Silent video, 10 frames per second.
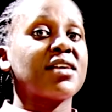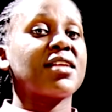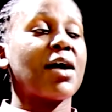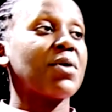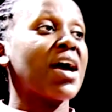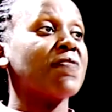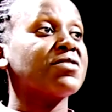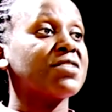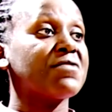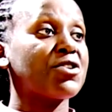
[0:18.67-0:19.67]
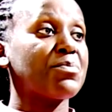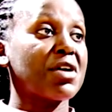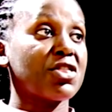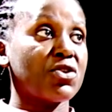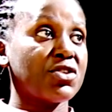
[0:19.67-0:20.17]
Now we have several
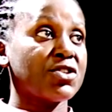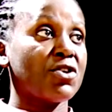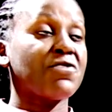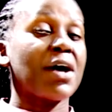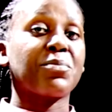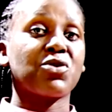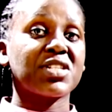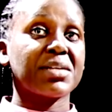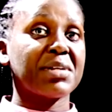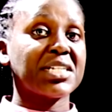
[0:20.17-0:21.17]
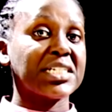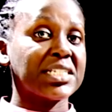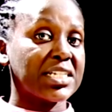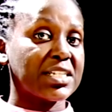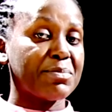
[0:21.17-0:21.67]
methods of approximating
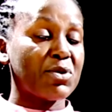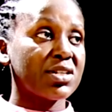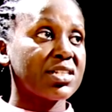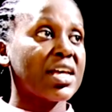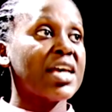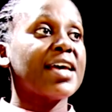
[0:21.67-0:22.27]
decimals,